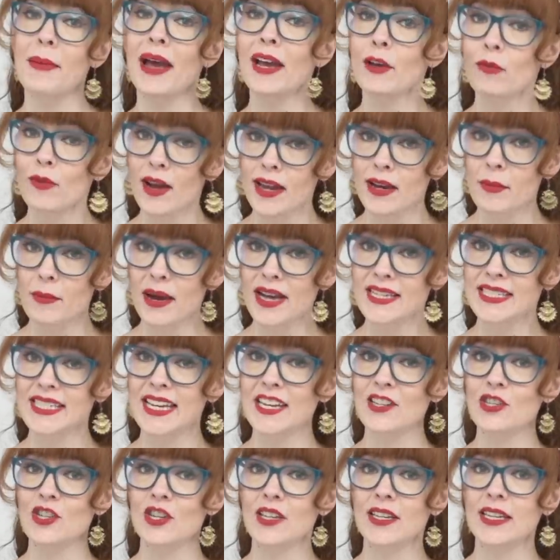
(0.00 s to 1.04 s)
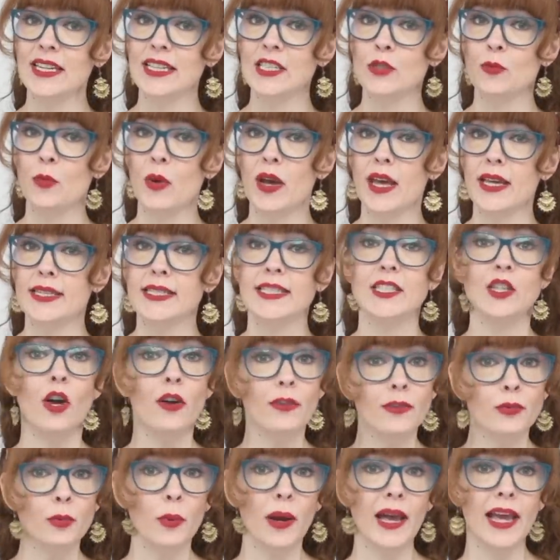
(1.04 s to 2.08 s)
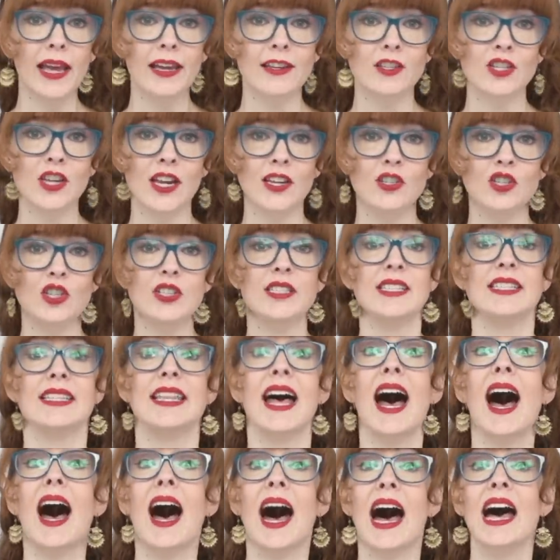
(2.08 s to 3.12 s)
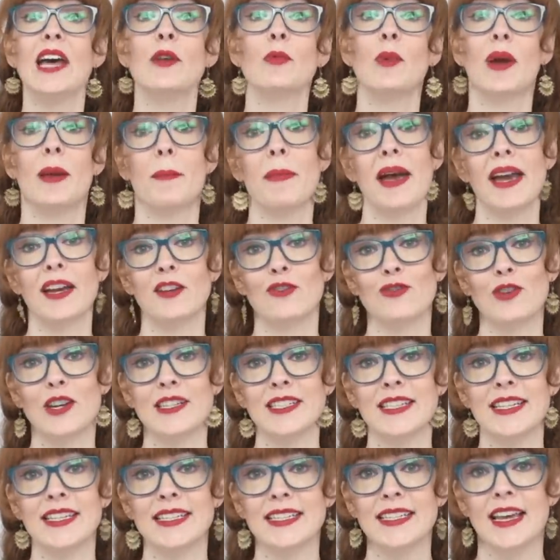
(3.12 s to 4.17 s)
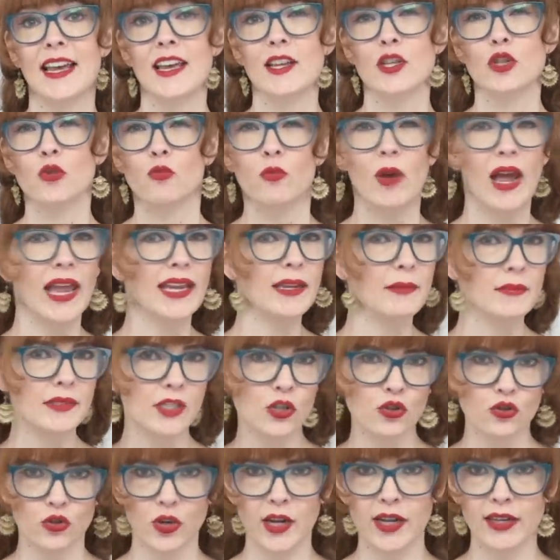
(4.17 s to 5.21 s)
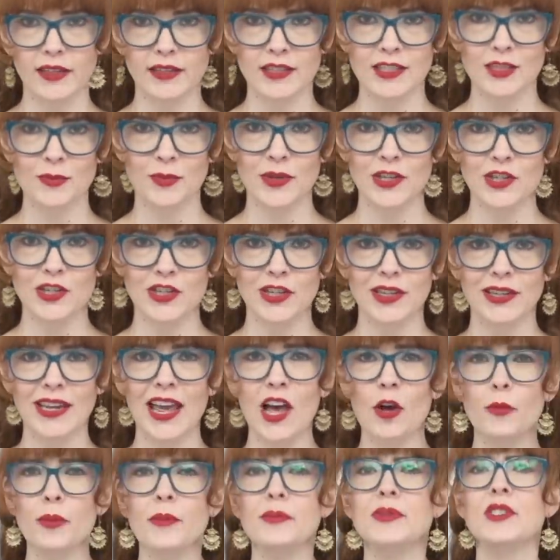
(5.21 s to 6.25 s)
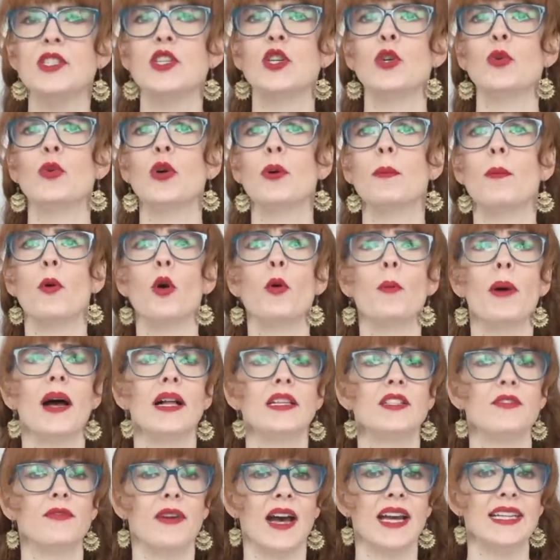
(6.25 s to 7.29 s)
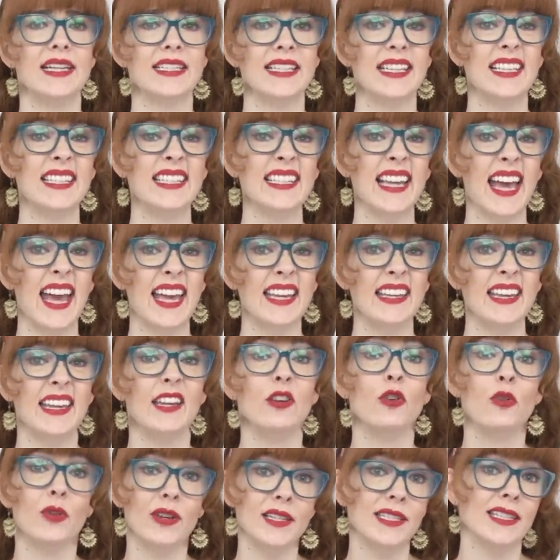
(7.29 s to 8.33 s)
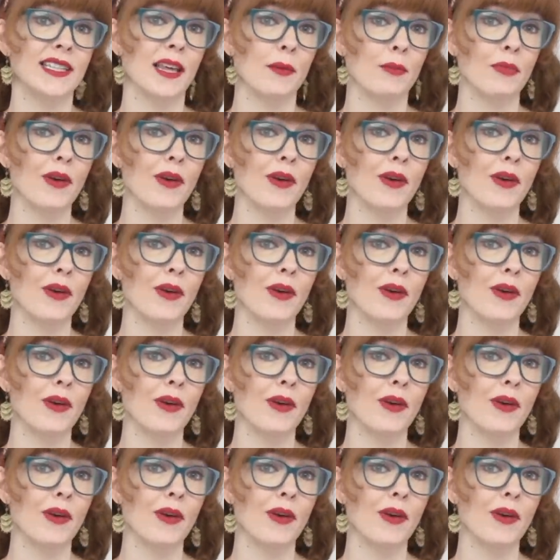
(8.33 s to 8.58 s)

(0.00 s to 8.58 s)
MAC randomization is where software changes the hardware MAC addresses to random strings, which can help obscure mobile devices and increase their